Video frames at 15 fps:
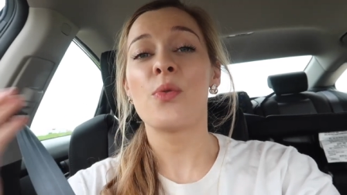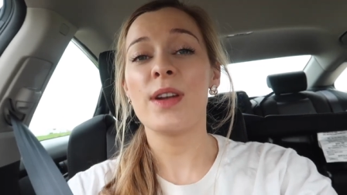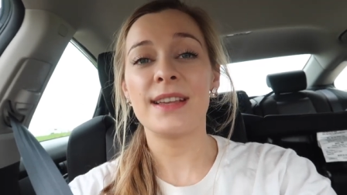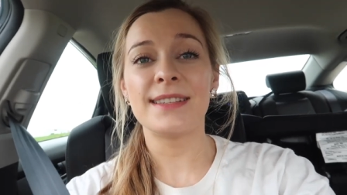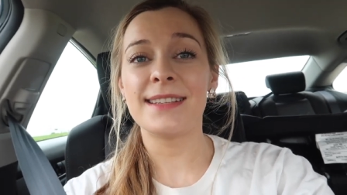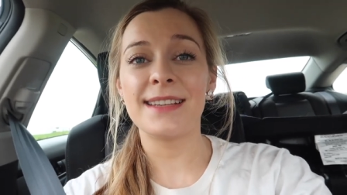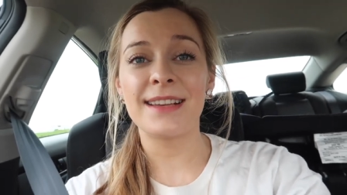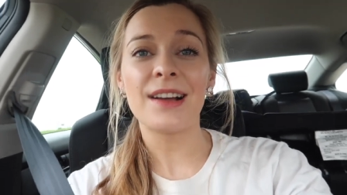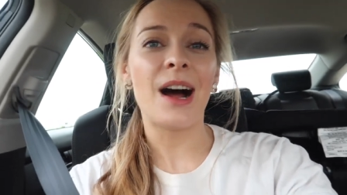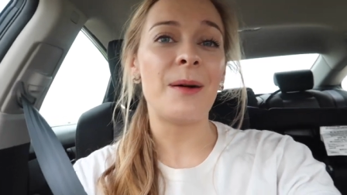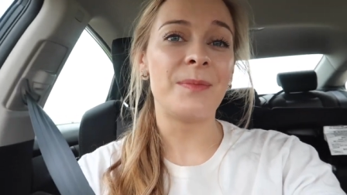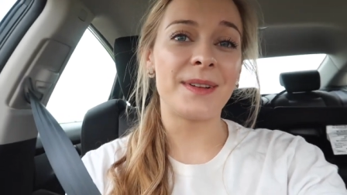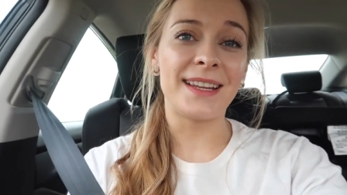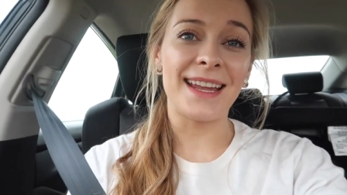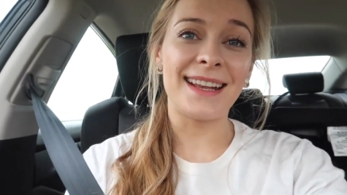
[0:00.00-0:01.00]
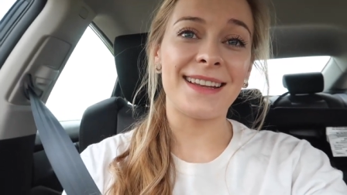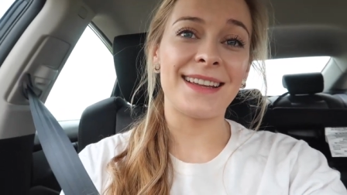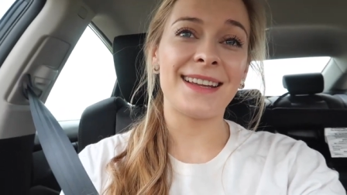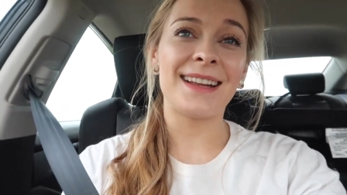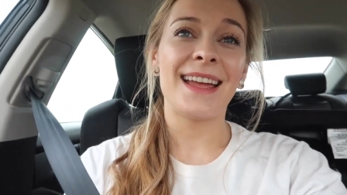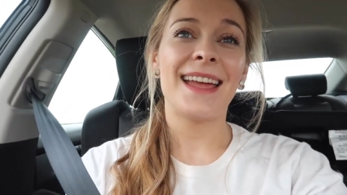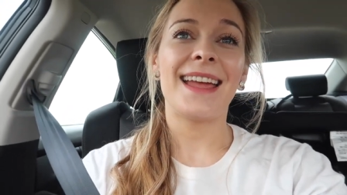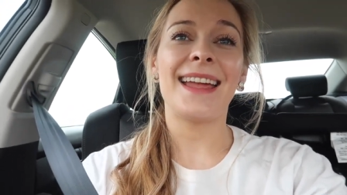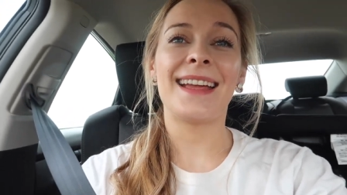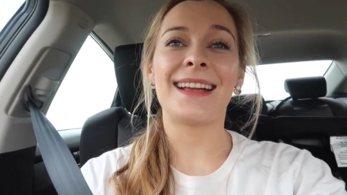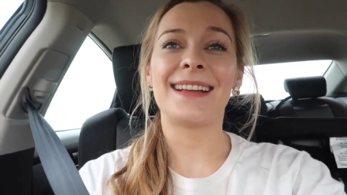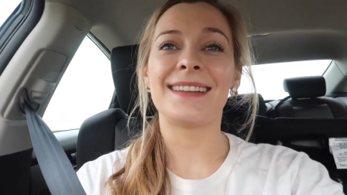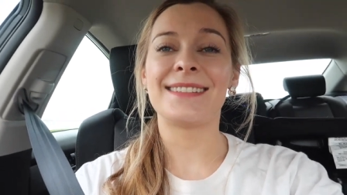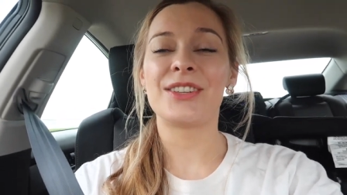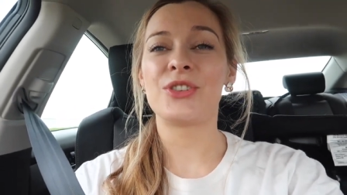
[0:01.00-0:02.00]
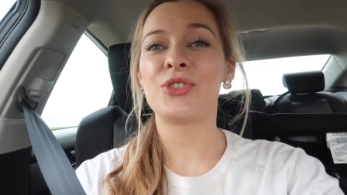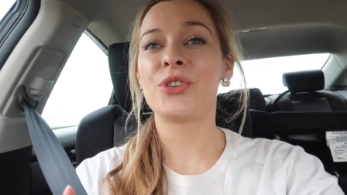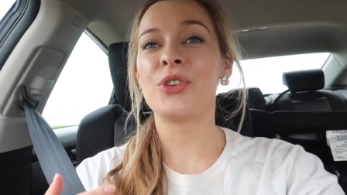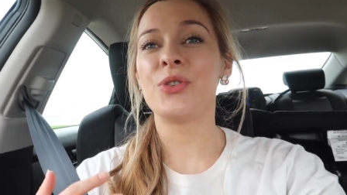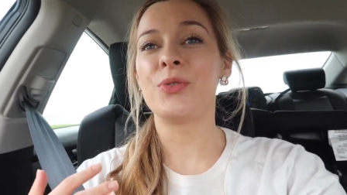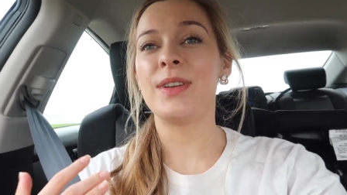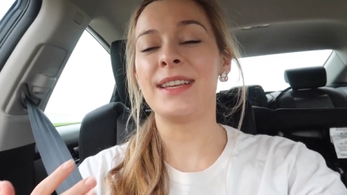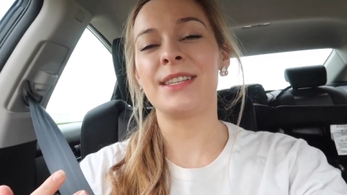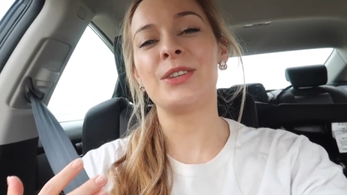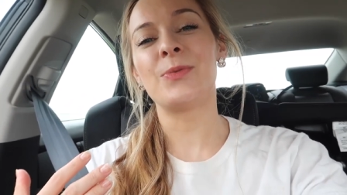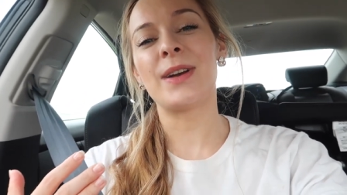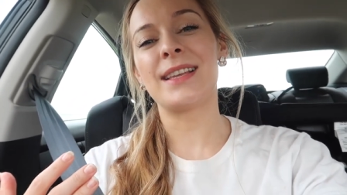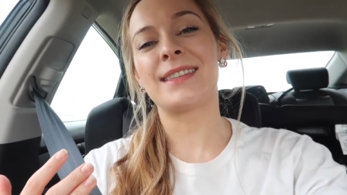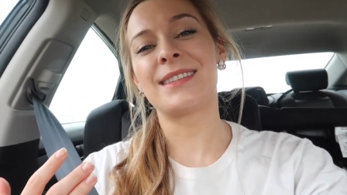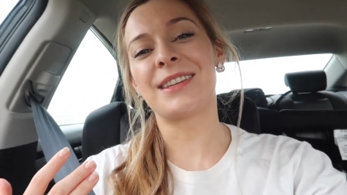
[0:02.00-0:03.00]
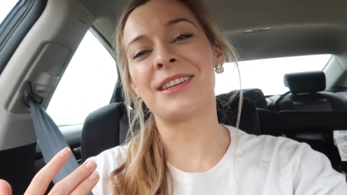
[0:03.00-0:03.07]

crazy complicated and show you easy ways